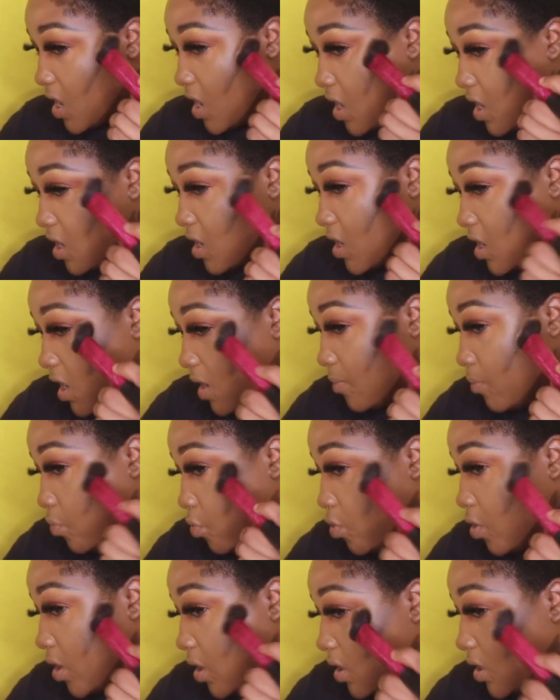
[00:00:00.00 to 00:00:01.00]
and I'm
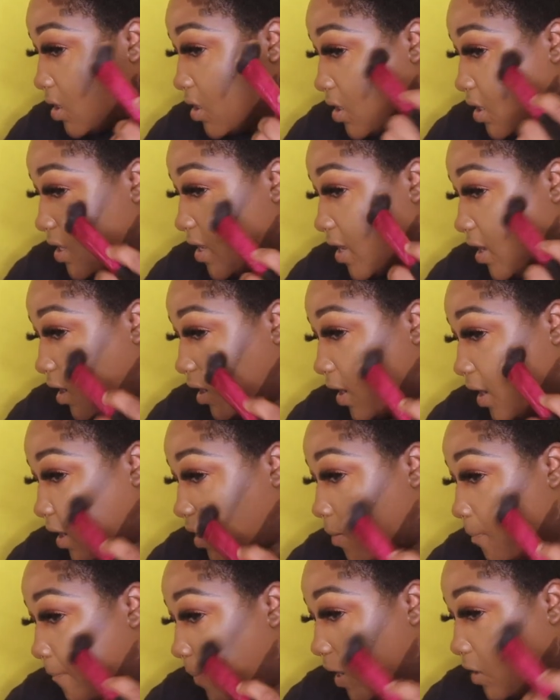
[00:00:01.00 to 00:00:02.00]
more gonna like
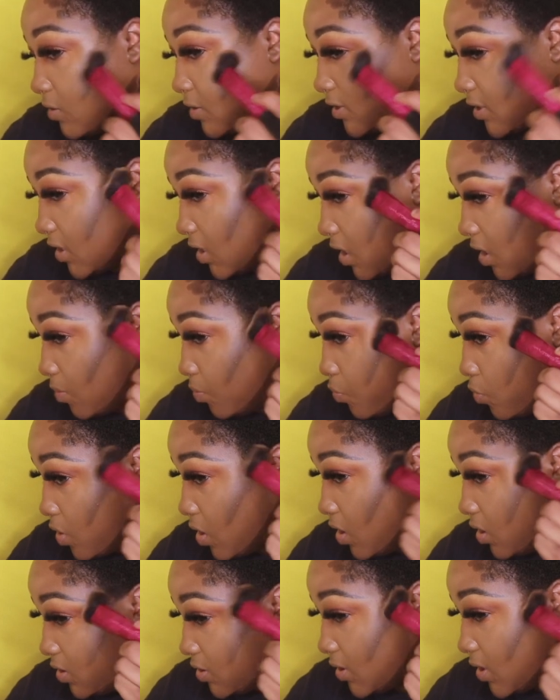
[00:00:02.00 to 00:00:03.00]
kind of bounce it
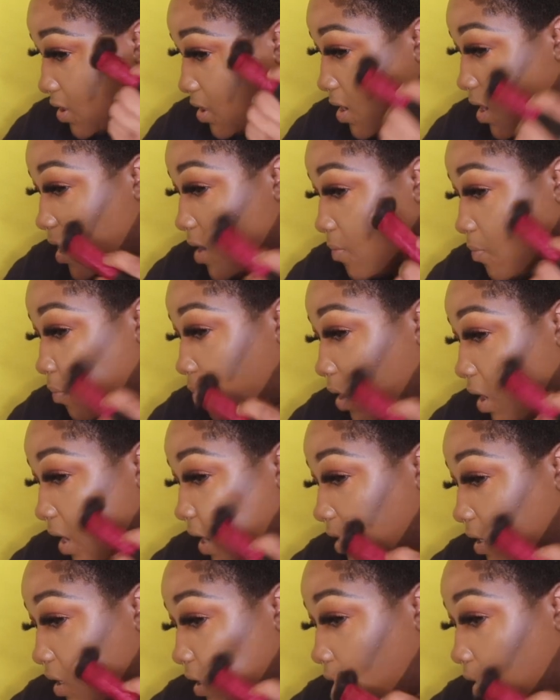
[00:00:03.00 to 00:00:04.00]
upwards and
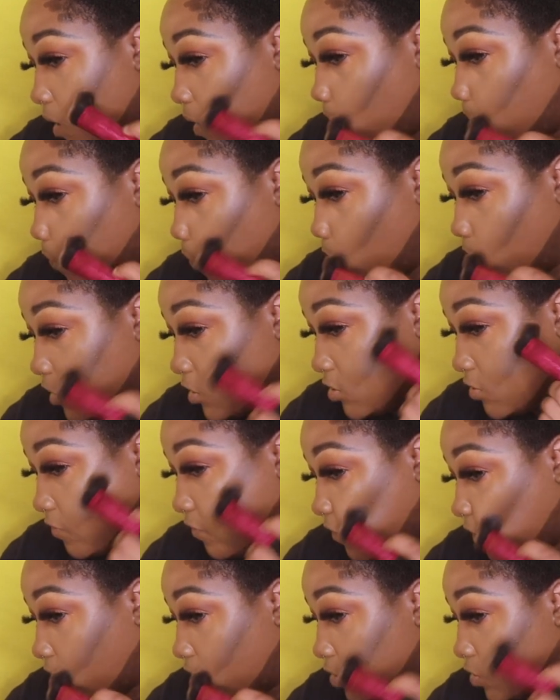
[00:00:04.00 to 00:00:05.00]
blend it upwards
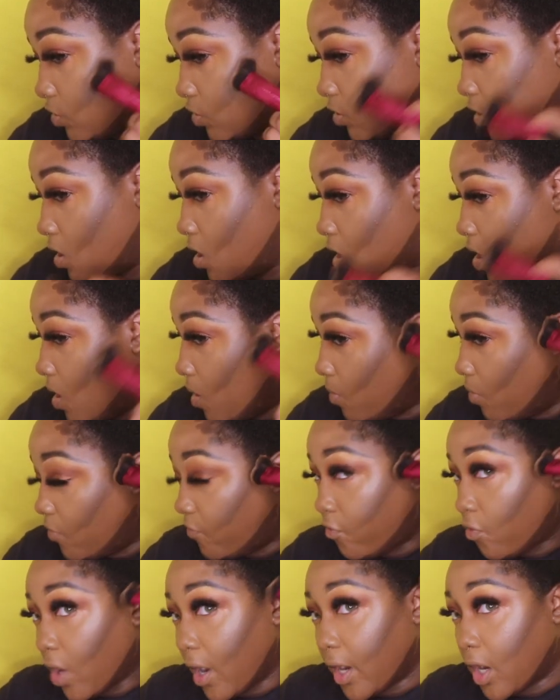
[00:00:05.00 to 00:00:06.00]
first
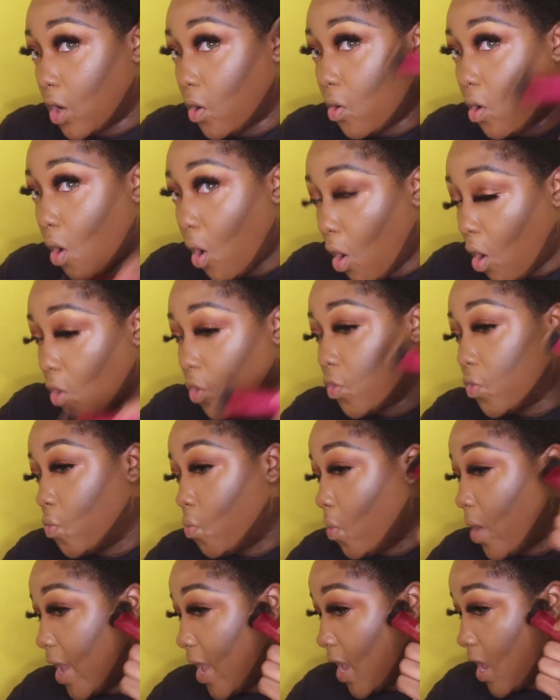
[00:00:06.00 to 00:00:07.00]
before I go all the
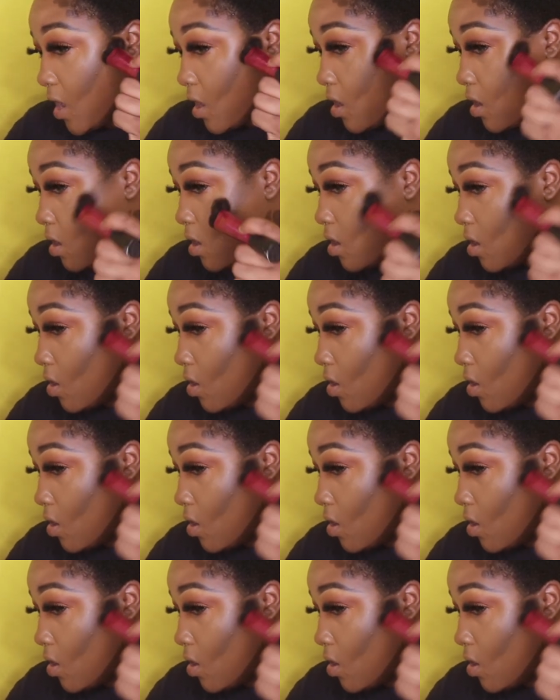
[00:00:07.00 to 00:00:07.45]
way.